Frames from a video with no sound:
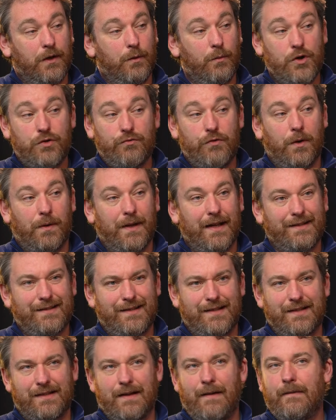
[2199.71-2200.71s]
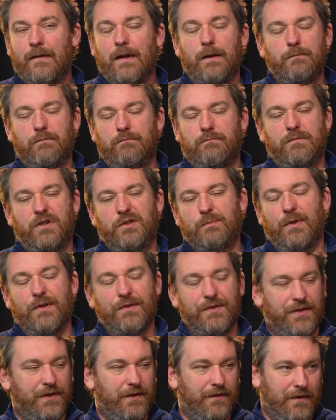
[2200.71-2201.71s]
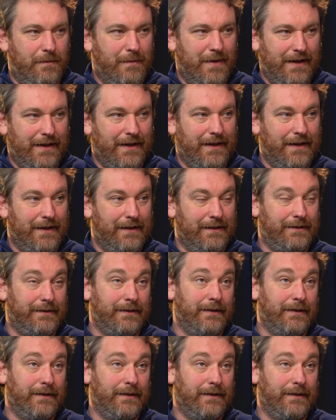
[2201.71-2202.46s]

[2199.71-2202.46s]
which Rolex has sponsored for many years.